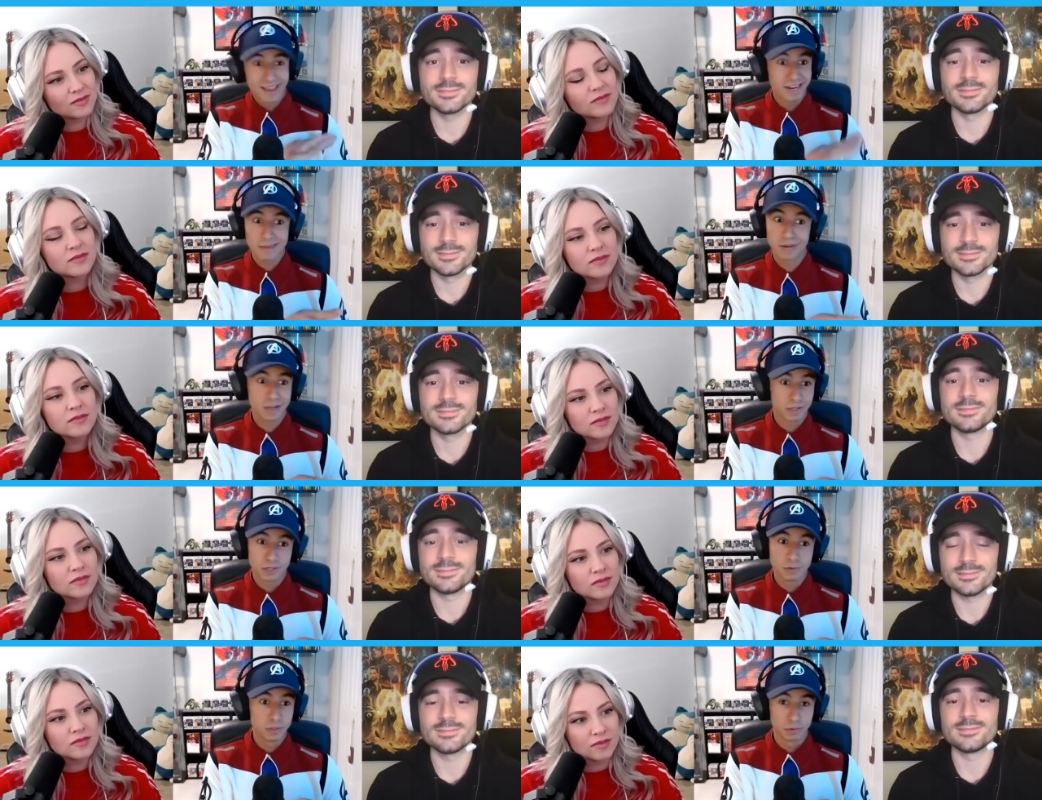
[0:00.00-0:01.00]
Speaker 1: and he played a
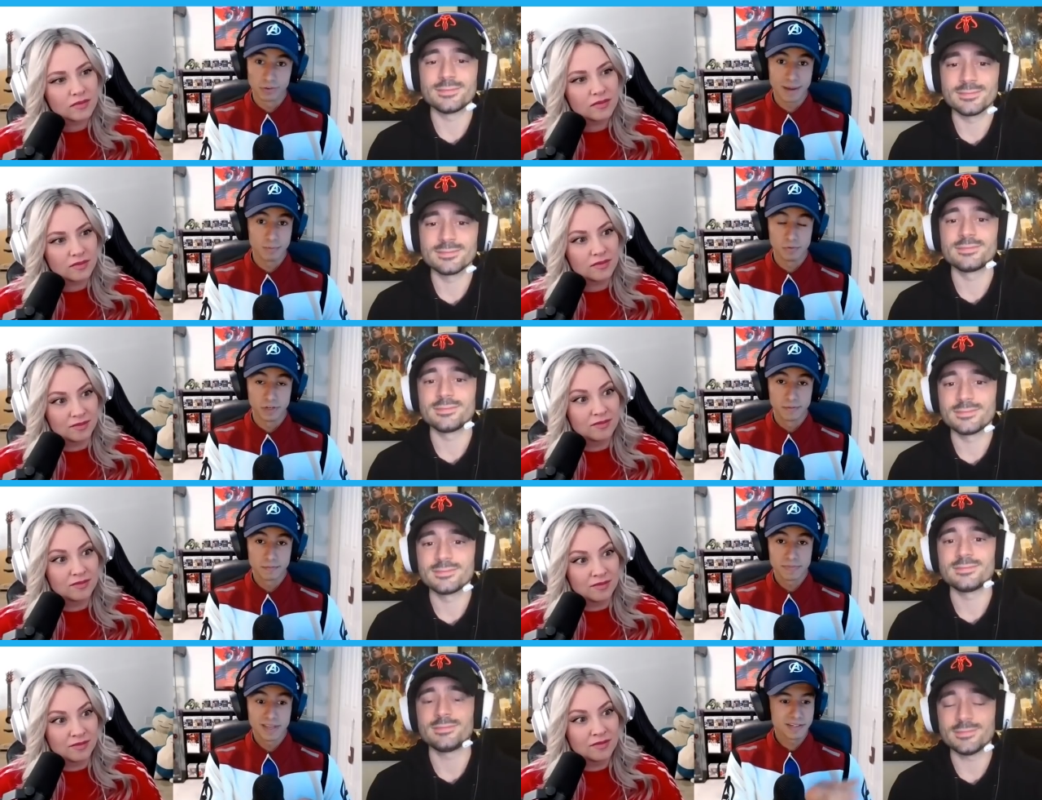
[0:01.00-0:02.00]
huge role in that movie,
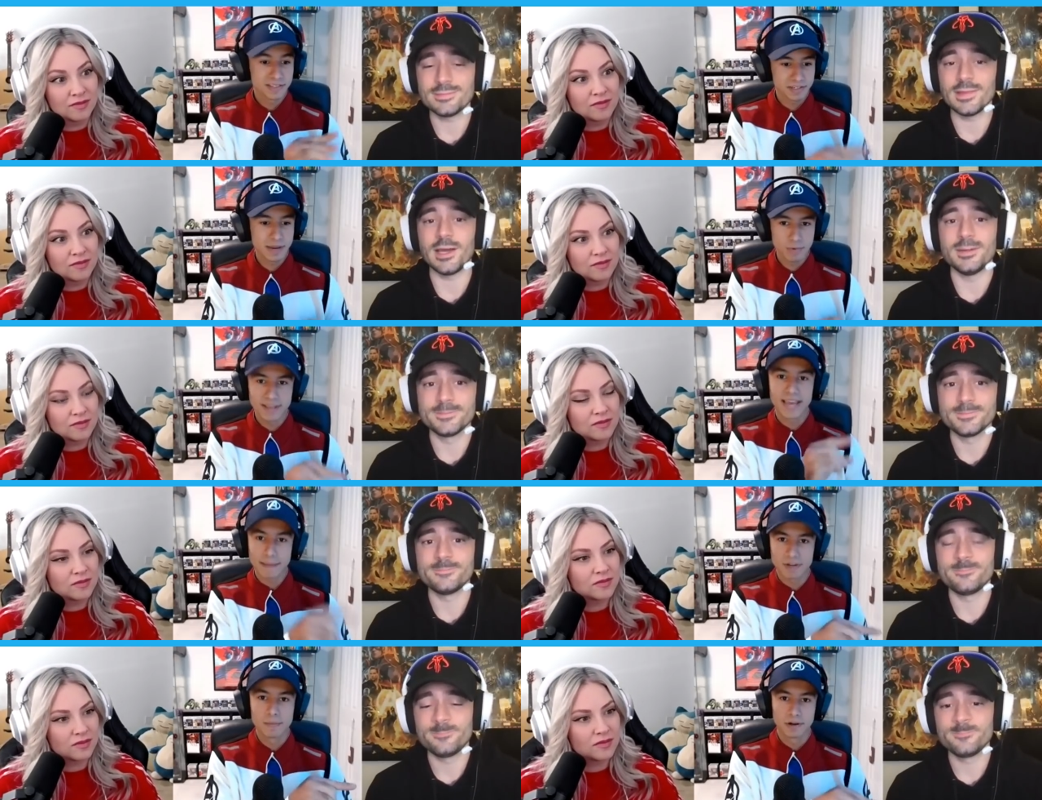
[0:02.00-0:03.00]
is the yeah. same way
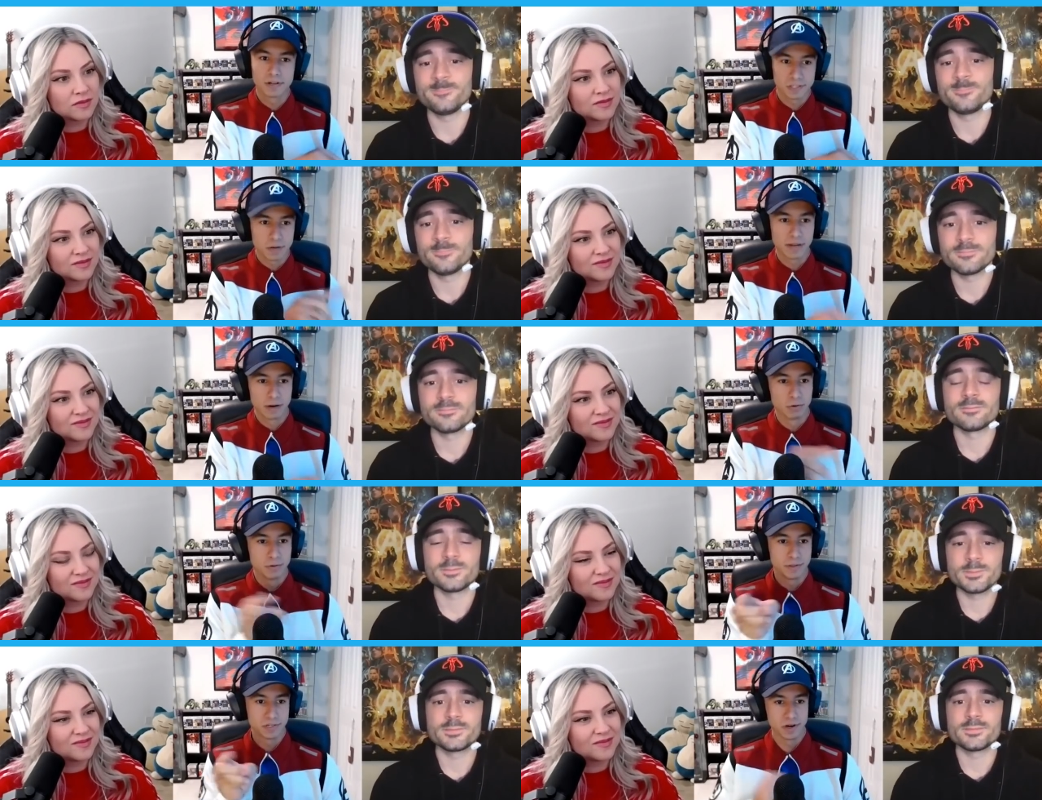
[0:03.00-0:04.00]
Captain America is going to play a
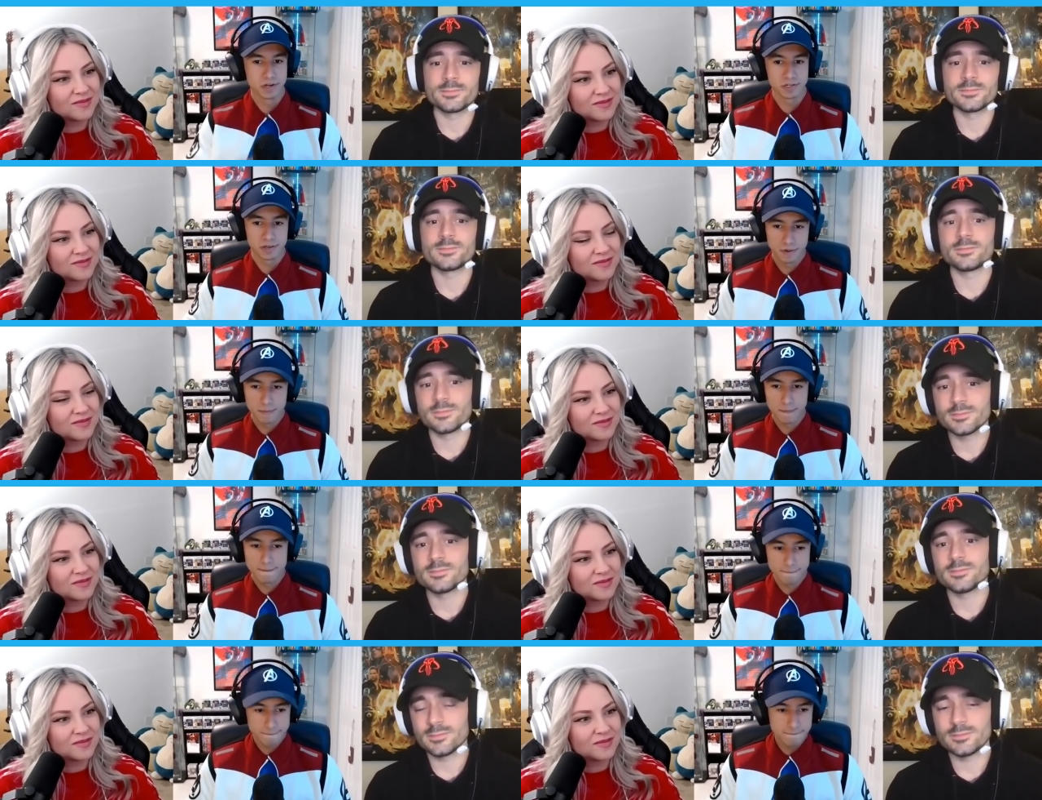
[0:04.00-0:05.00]
role in this series.
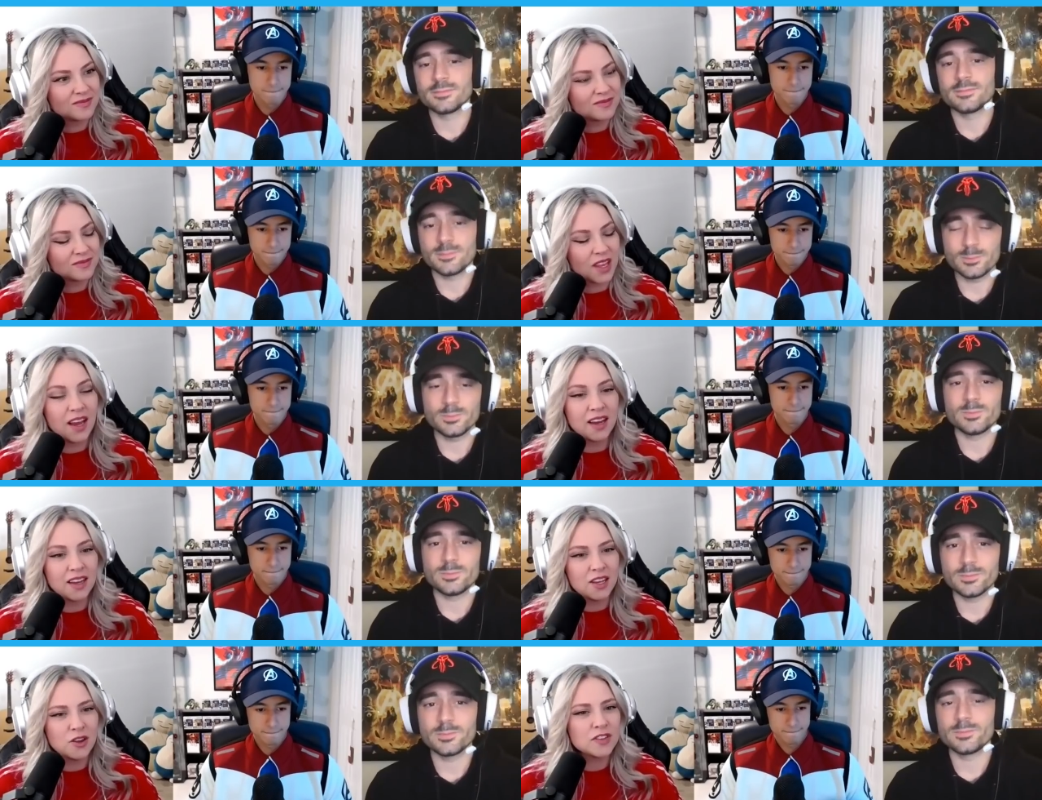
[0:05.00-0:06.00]
Speaker 2: Yeah,
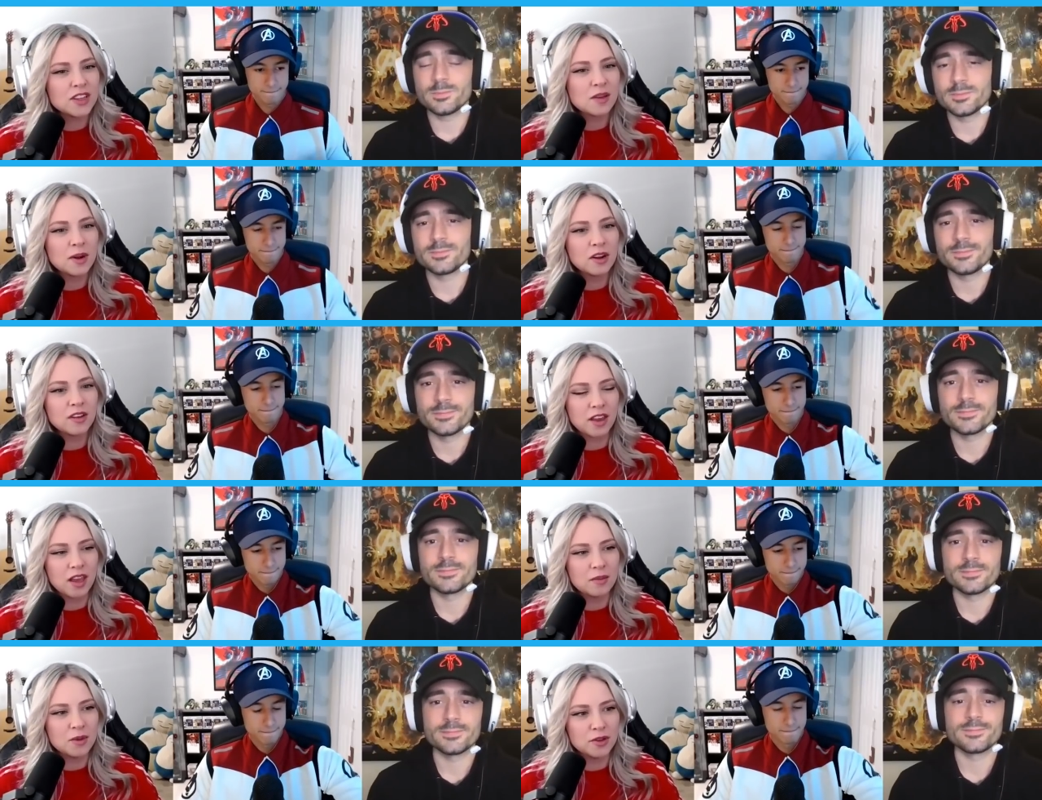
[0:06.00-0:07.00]
you have to think about all the
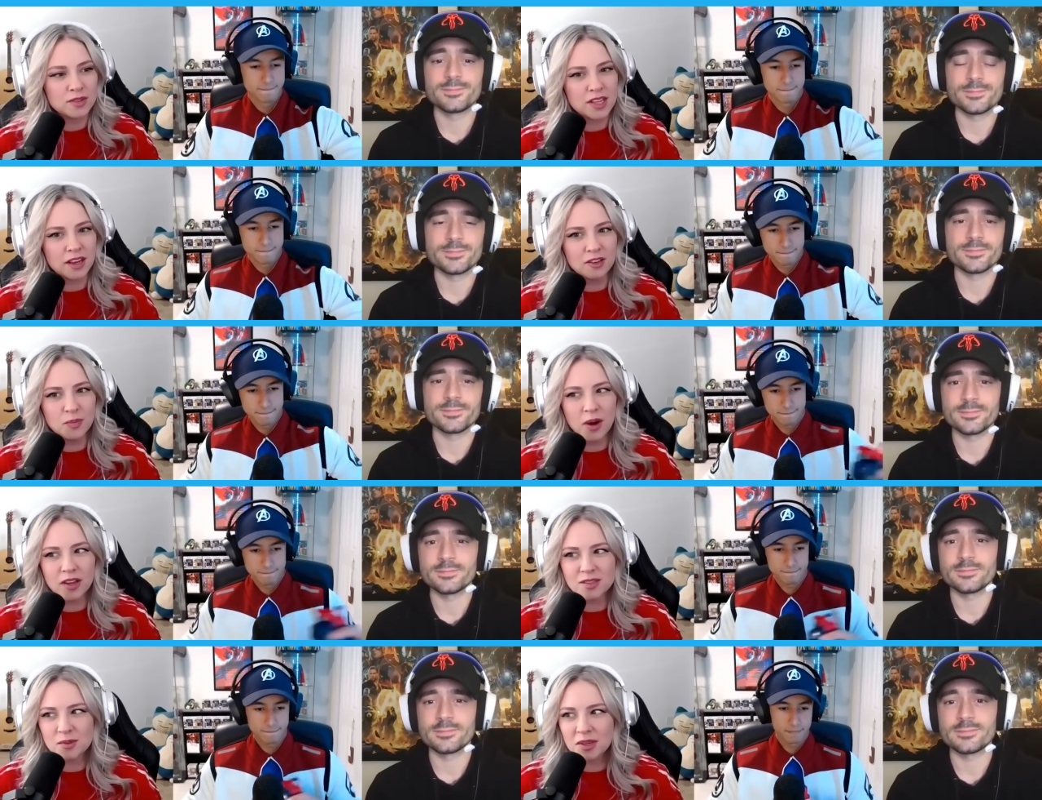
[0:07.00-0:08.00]
cameos that could
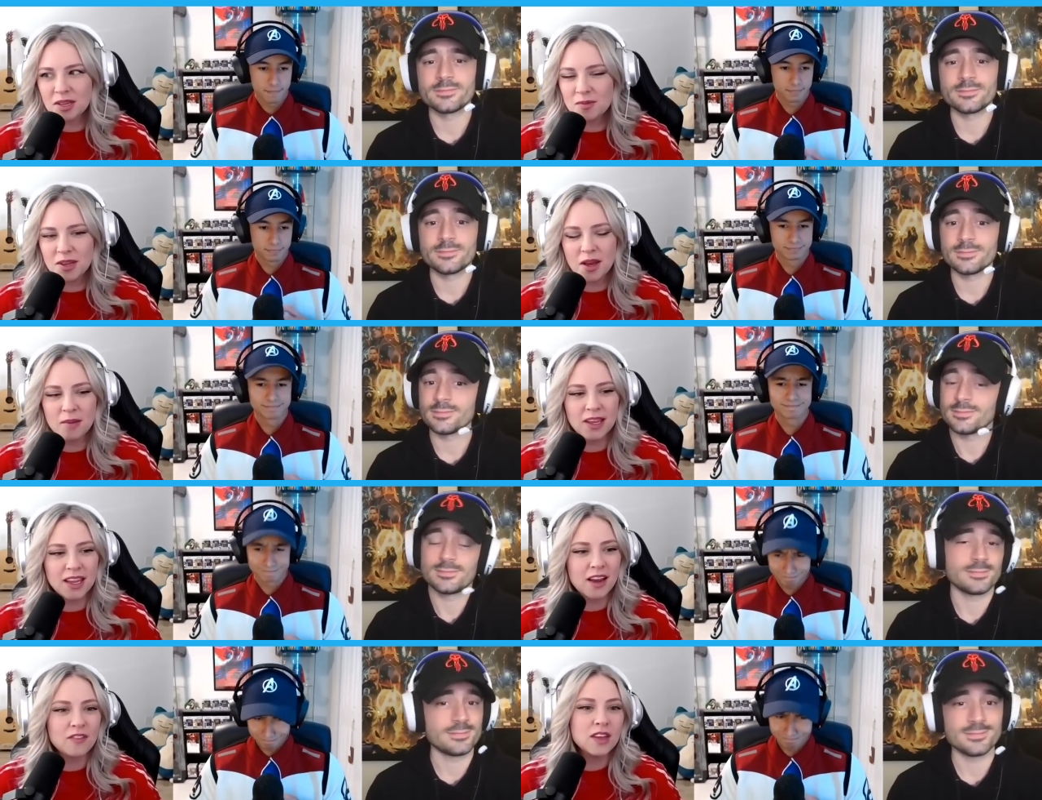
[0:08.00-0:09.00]
possibly be coming
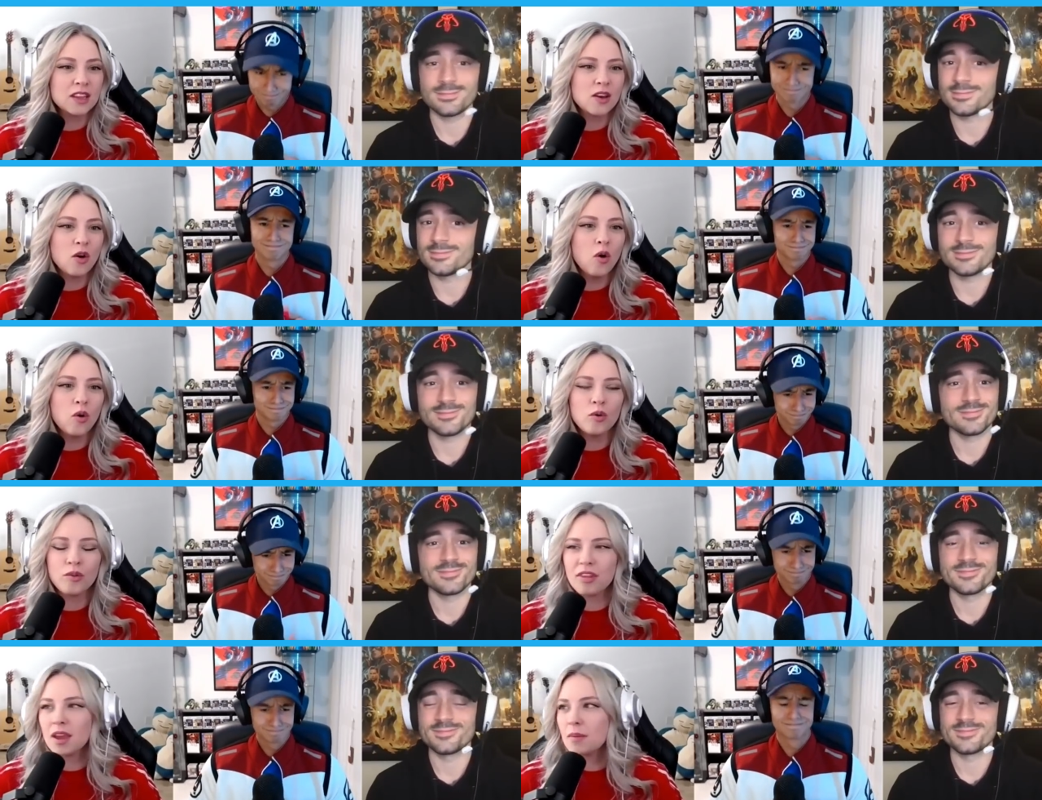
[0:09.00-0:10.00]
in. I feel like the whole
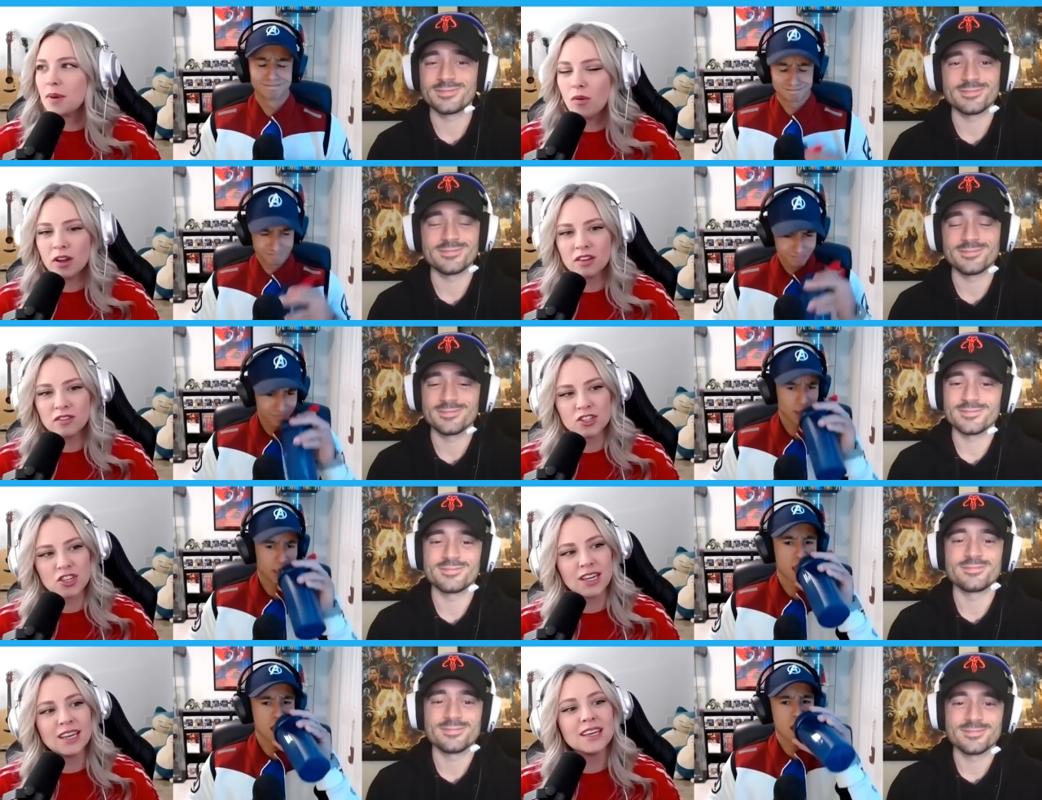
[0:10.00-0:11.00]
thing about
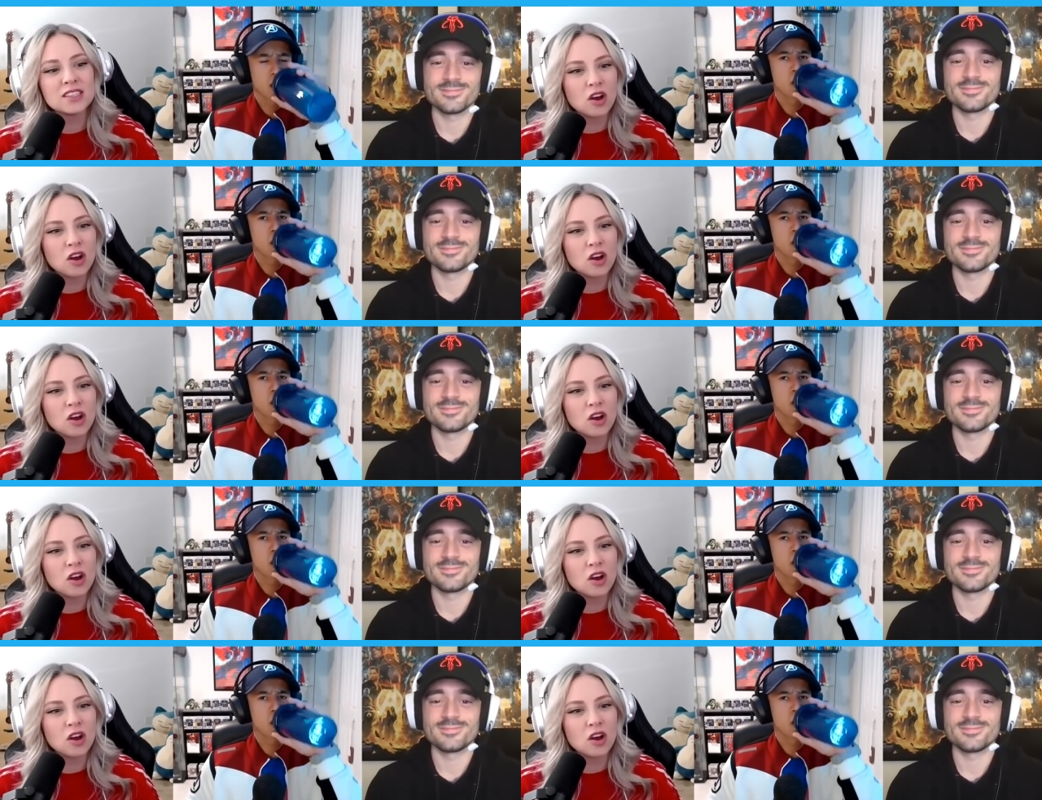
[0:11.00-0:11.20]
WandaVision is